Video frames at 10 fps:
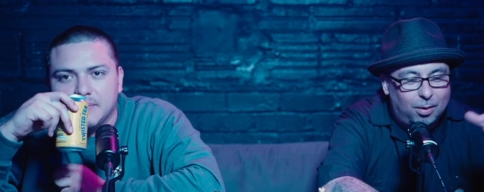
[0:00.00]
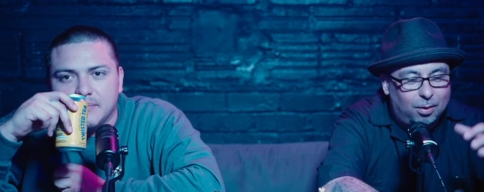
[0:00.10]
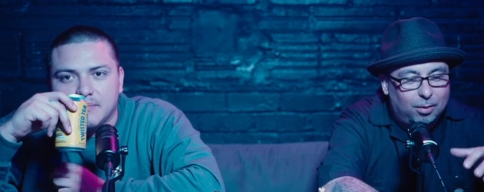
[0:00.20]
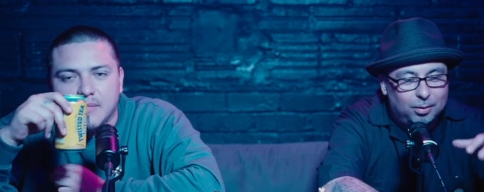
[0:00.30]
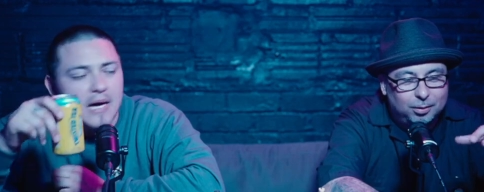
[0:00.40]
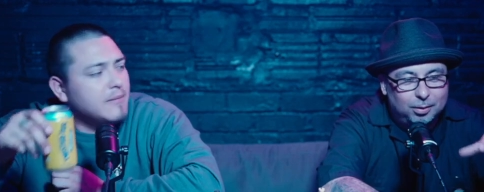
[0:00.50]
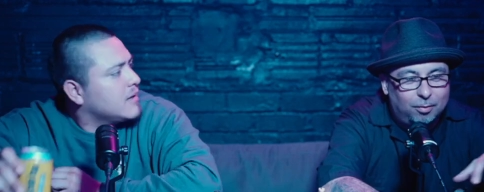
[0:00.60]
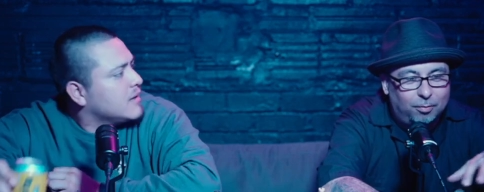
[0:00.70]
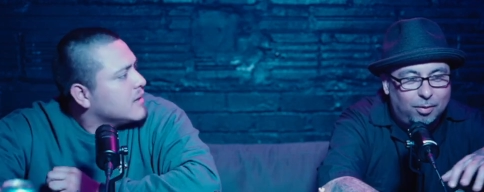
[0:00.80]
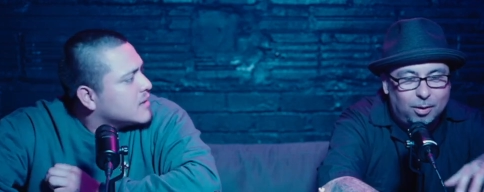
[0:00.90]
Speaker 1: of the I'm, stuff
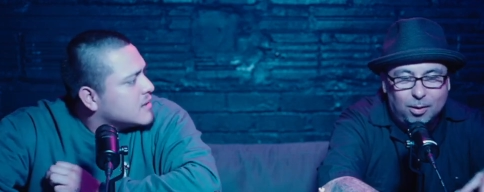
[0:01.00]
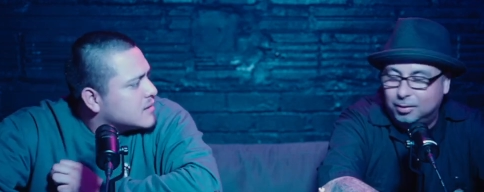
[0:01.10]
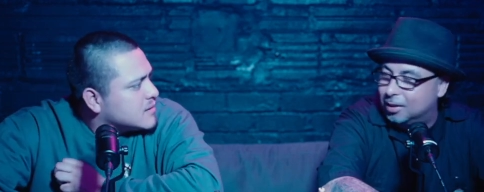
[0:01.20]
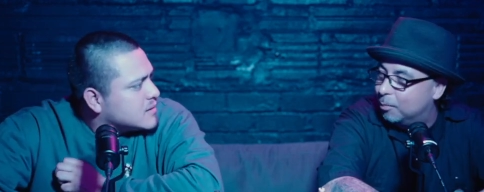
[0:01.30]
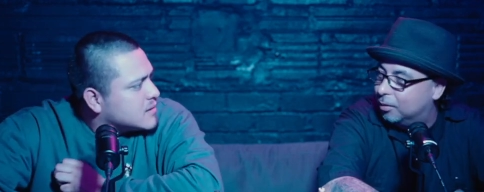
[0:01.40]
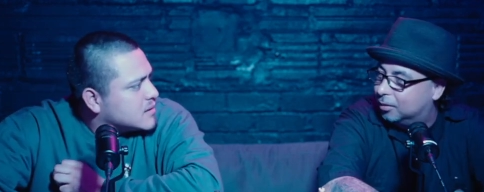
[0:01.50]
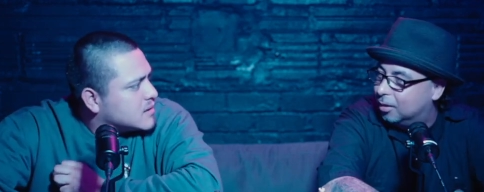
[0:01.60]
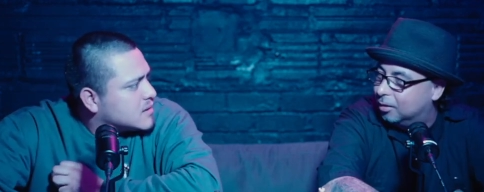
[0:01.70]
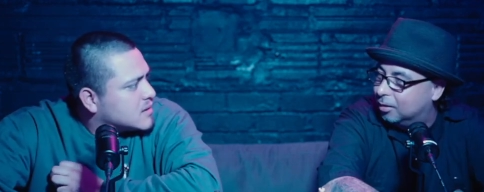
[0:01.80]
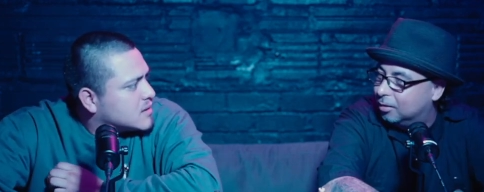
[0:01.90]
all on top of the
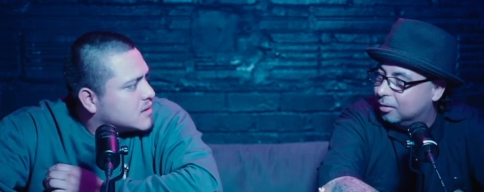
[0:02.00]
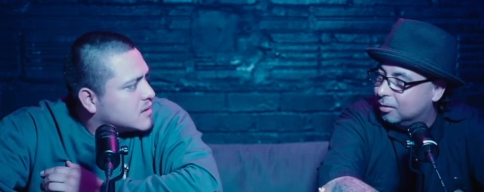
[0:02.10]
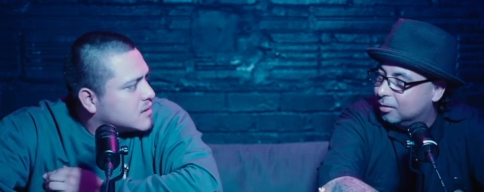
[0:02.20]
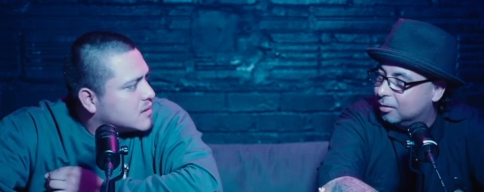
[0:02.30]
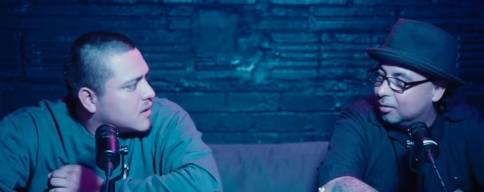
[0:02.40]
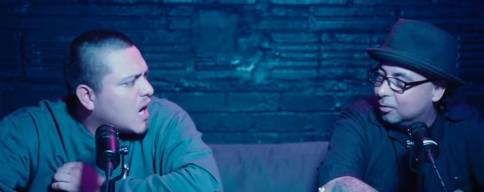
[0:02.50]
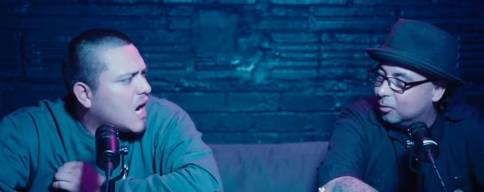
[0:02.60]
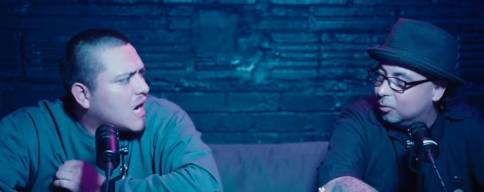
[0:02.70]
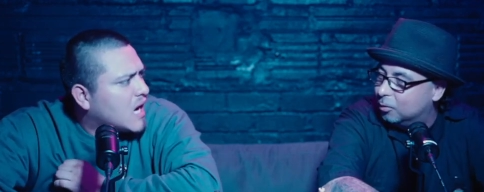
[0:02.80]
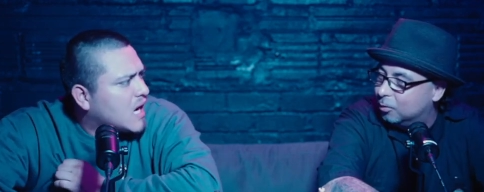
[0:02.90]
turkey.
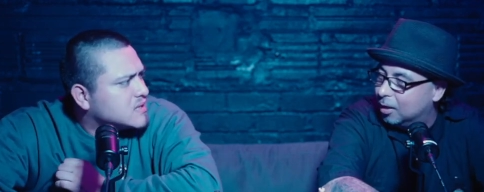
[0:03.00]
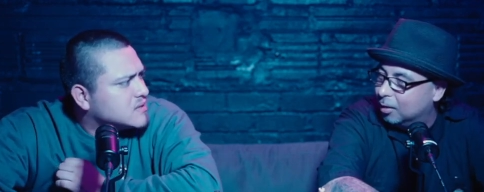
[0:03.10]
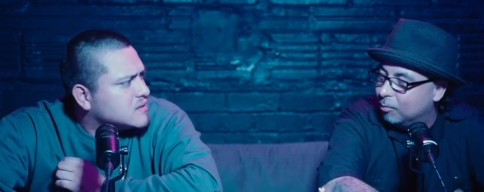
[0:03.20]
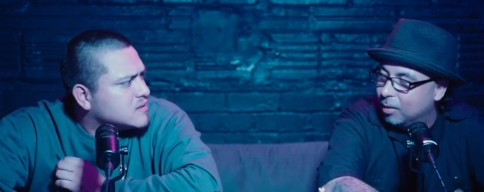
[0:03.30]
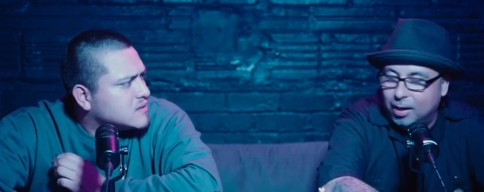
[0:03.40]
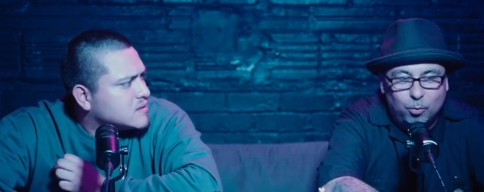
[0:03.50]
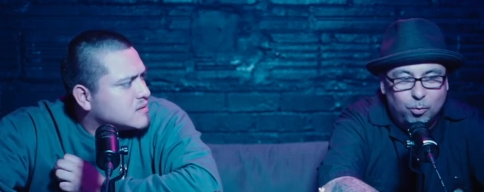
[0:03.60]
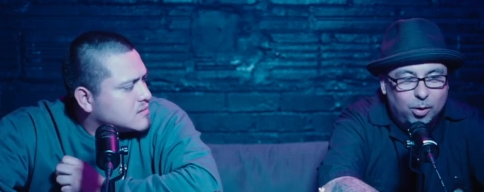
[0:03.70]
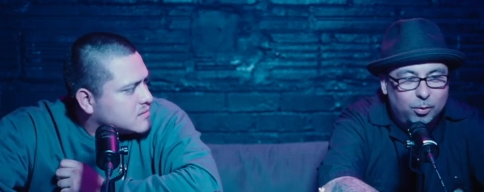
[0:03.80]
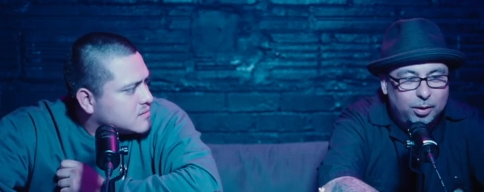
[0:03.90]
Ah. Ooh, like
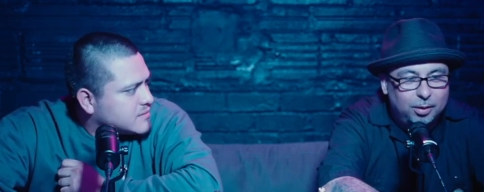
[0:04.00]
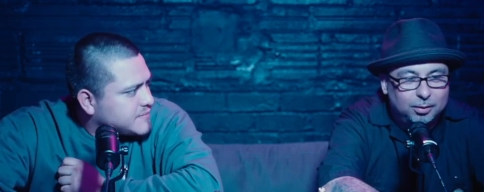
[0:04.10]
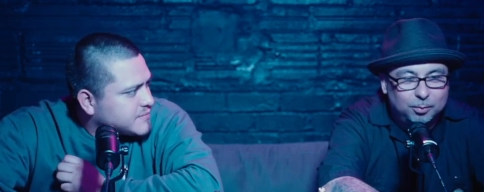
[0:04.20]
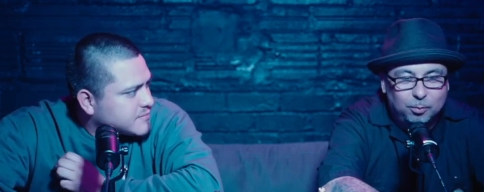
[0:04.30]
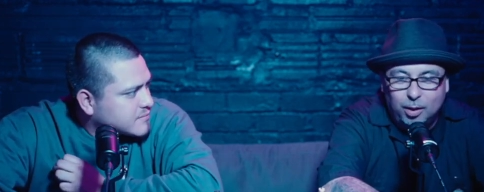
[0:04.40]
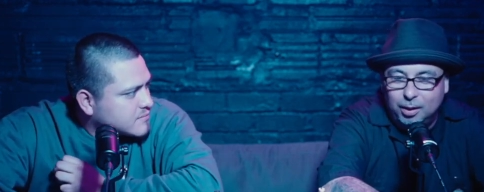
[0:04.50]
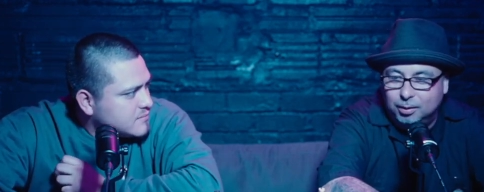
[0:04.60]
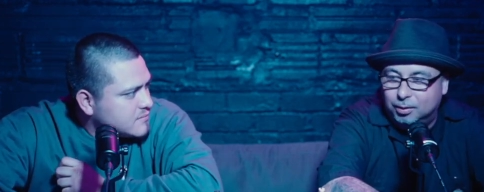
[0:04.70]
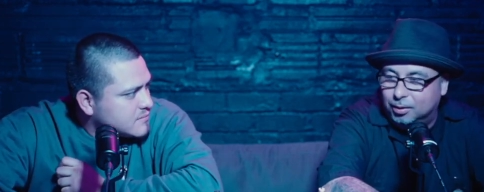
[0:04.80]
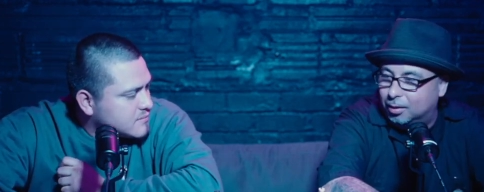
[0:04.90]
macaroni or some crazy
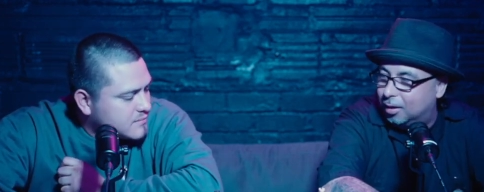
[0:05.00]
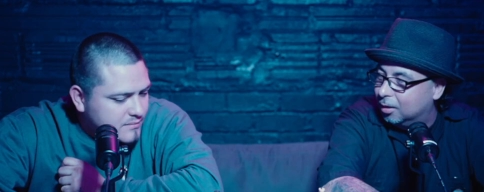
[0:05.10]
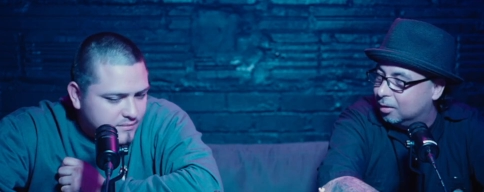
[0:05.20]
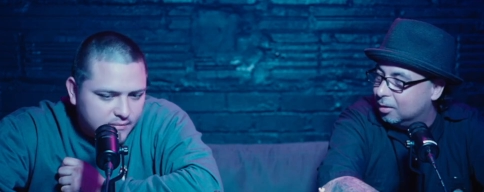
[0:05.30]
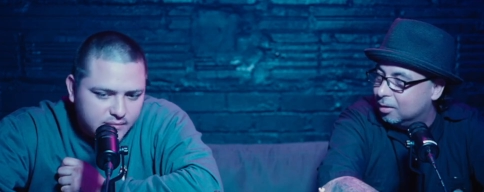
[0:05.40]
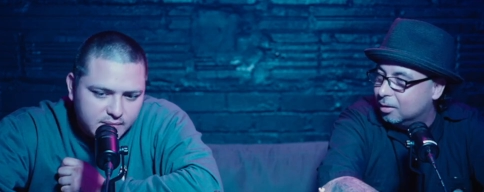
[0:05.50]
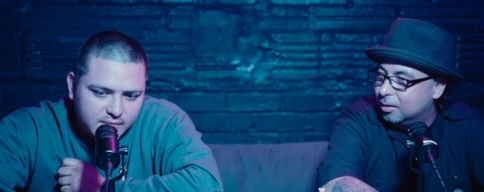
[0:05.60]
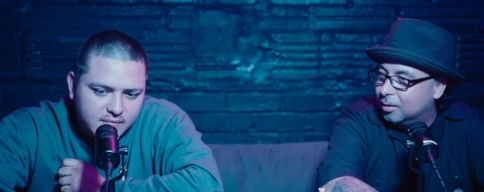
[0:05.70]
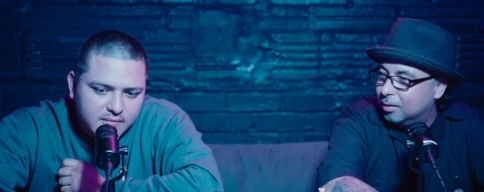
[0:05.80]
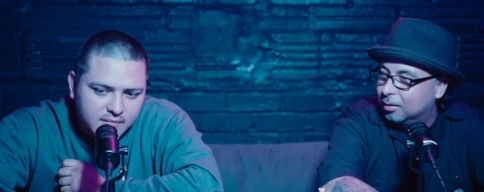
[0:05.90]
shit. Like,
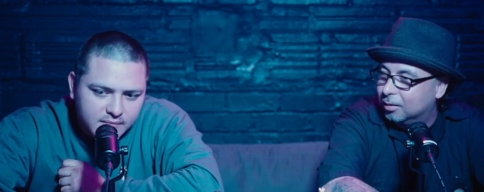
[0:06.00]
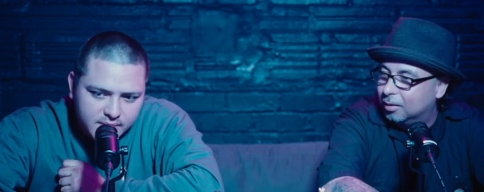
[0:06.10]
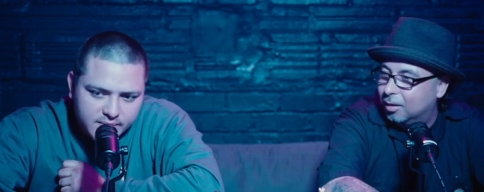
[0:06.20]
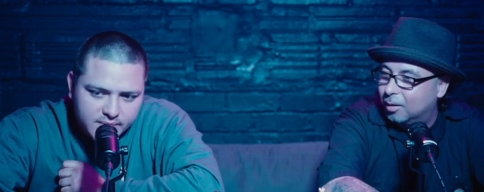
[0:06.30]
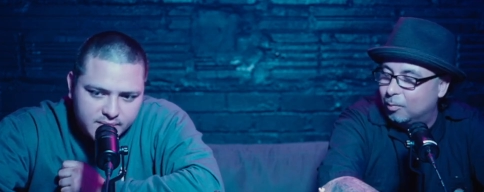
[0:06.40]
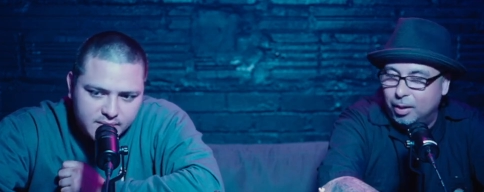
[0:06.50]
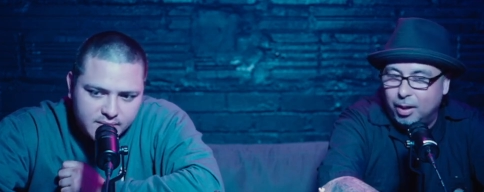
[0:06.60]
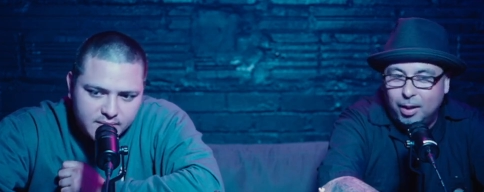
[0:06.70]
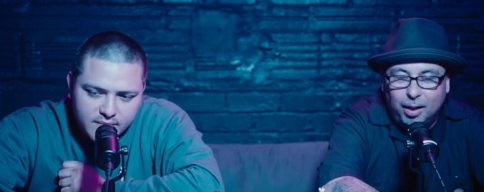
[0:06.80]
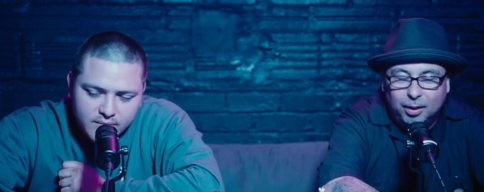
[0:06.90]
mm. oh
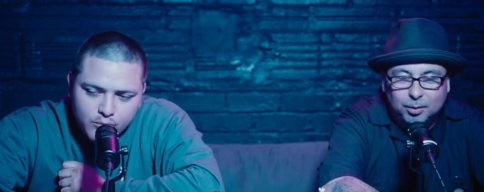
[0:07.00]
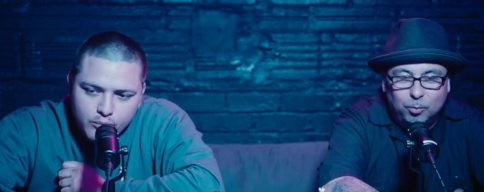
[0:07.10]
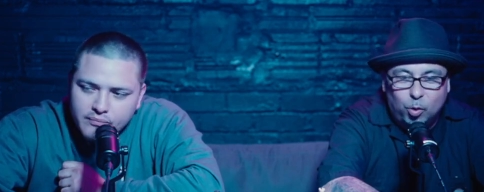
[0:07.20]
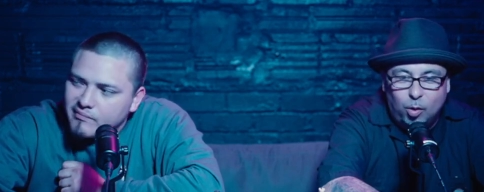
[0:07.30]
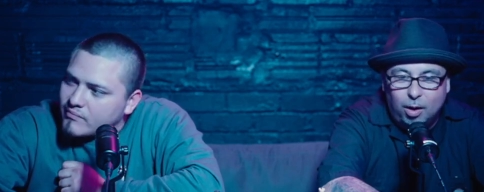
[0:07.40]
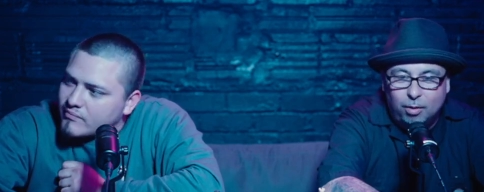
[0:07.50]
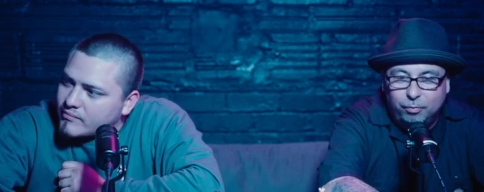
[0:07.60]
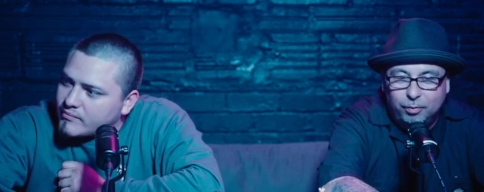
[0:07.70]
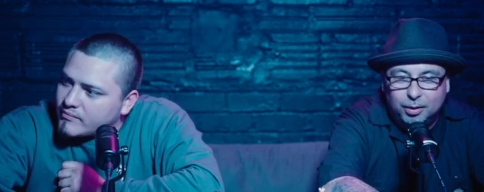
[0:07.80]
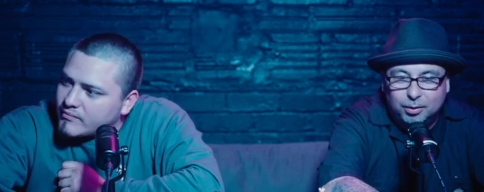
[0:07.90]
man, like some
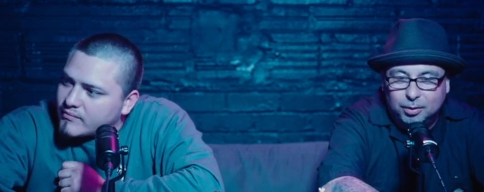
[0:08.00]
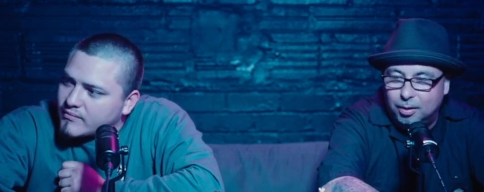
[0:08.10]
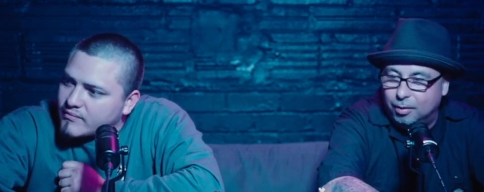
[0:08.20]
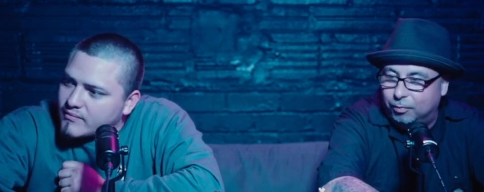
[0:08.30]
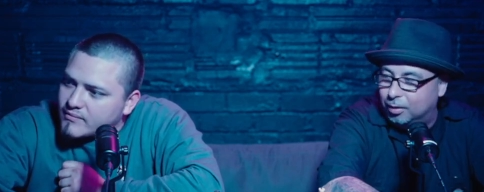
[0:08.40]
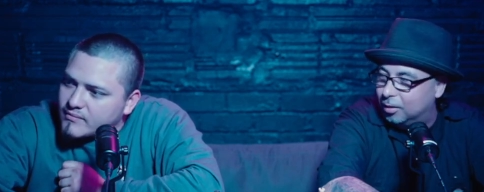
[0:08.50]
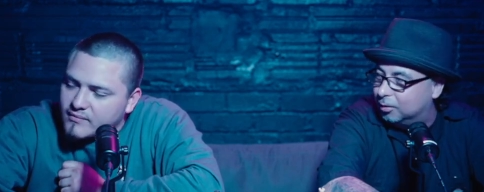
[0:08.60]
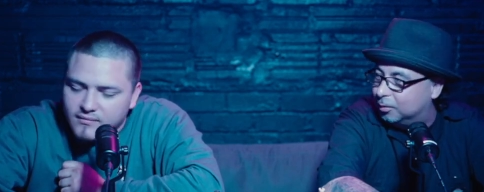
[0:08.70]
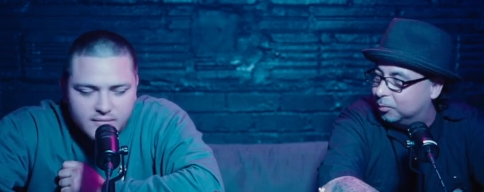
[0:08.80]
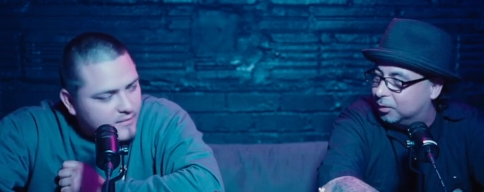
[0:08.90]
crawfish stuff in
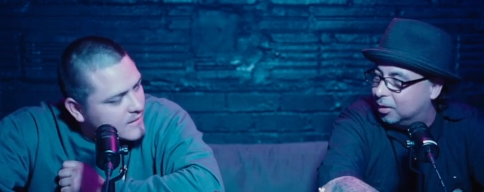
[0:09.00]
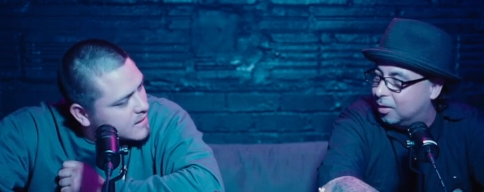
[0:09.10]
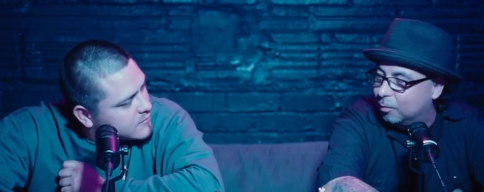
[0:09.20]
some shit all over